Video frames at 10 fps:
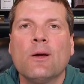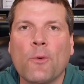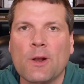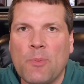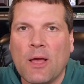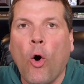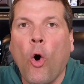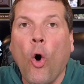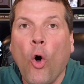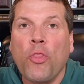We're going to pick
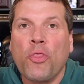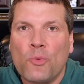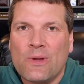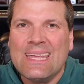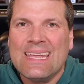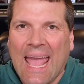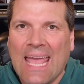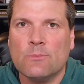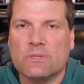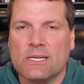all three
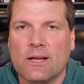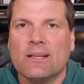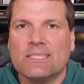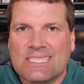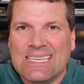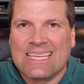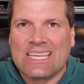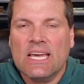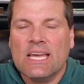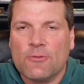games here and
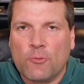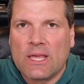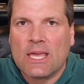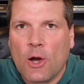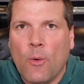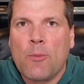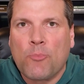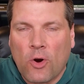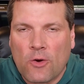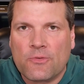see if we can go a
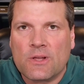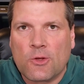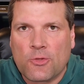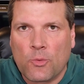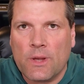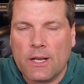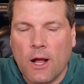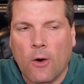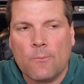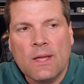perfect
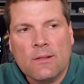3-0.